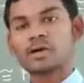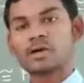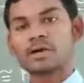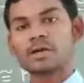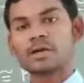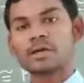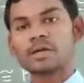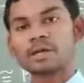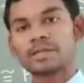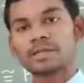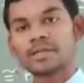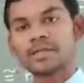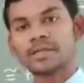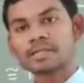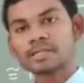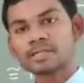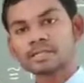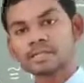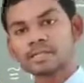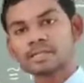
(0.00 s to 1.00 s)
on
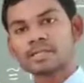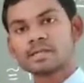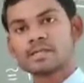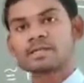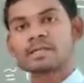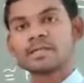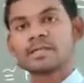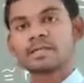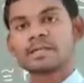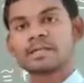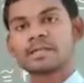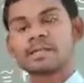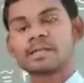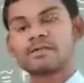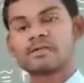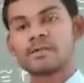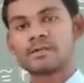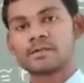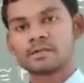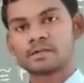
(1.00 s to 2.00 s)
its six
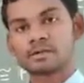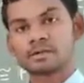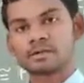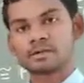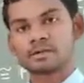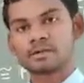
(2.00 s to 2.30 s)
elements,